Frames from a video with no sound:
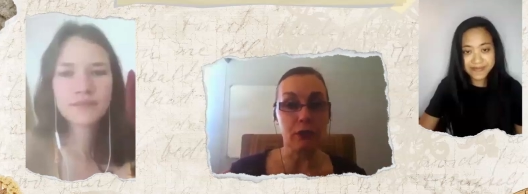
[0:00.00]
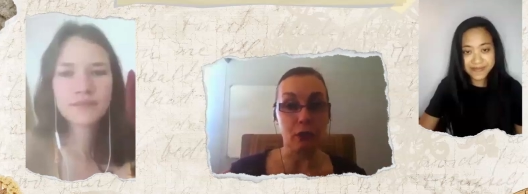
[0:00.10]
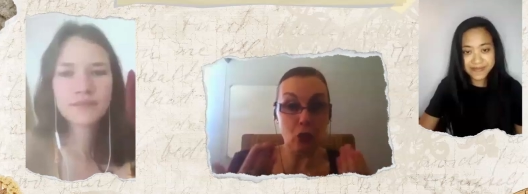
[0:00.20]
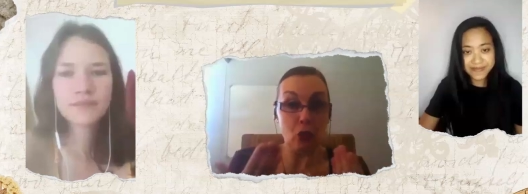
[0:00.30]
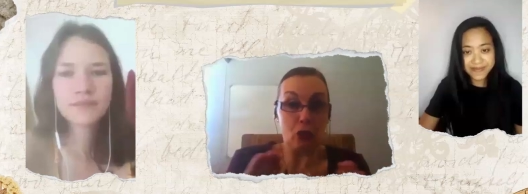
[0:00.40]

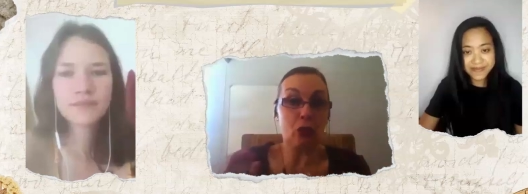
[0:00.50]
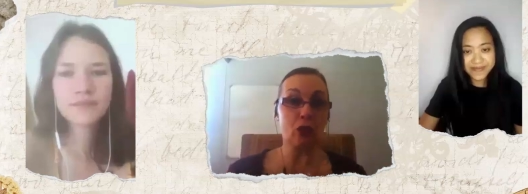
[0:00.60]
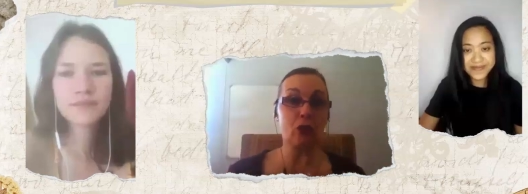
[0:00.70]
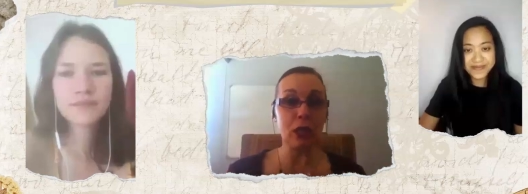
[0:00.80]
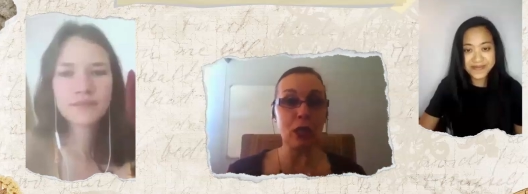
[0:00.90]
Speaker 1: Do
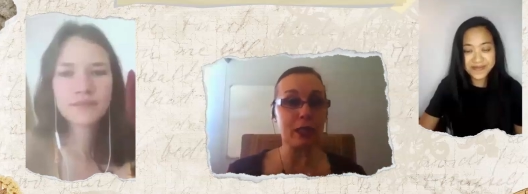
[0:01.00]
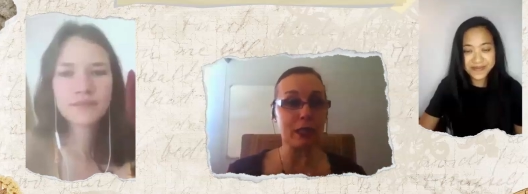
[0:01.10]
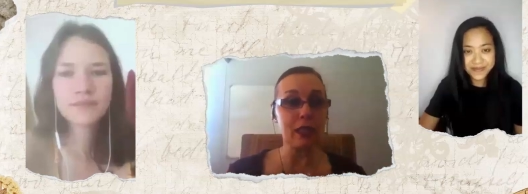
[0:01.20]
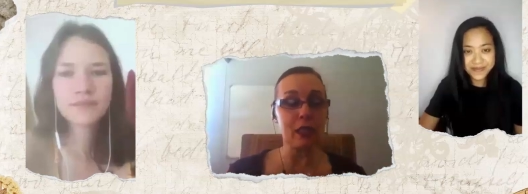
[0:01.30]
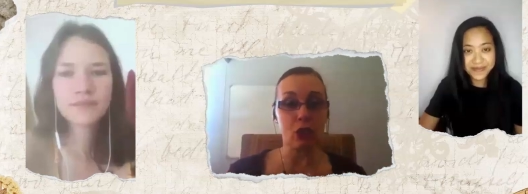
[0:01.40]
you really think
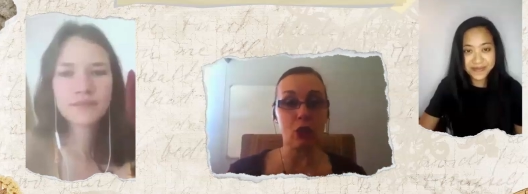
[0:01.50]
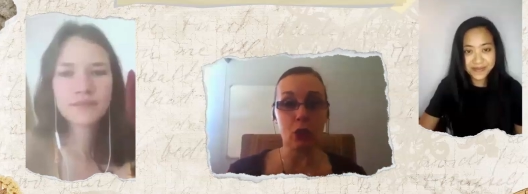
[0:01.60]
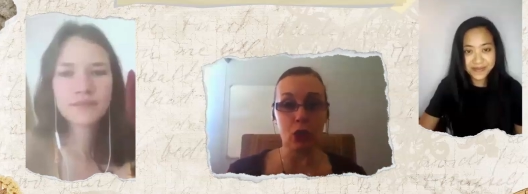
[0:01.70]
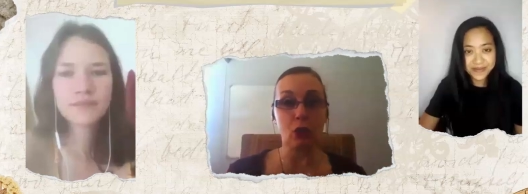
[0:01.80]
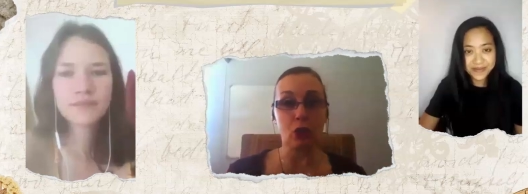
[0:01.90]
that is a
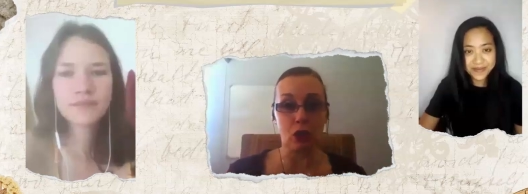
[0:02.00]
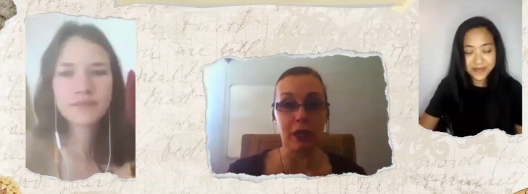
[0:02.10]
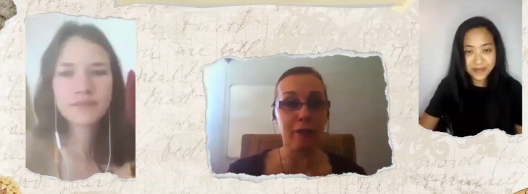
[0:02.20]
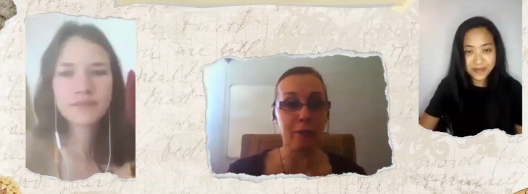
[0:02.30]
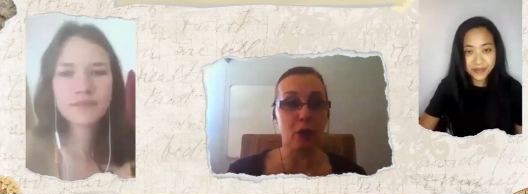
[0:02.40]
solution to your
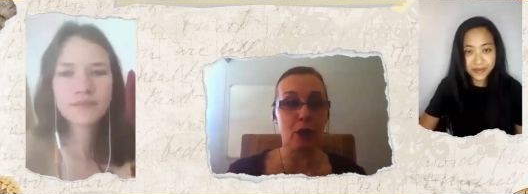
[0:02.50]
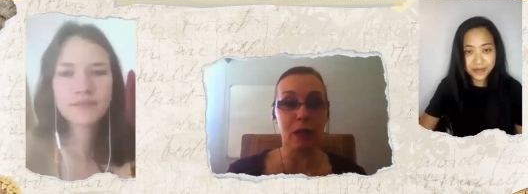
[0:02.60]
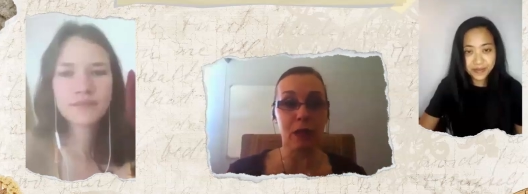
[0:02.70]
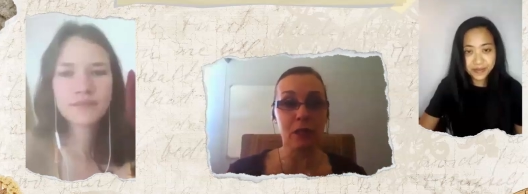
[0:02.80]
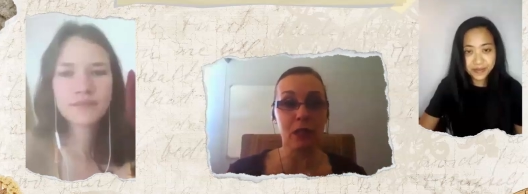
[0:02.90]
life
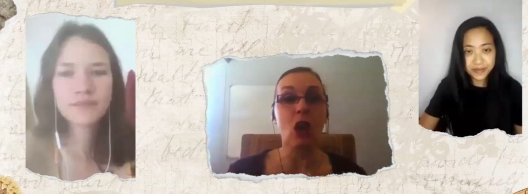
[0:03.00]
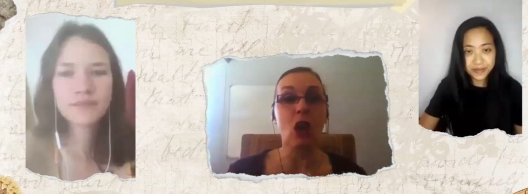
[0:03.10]
problems?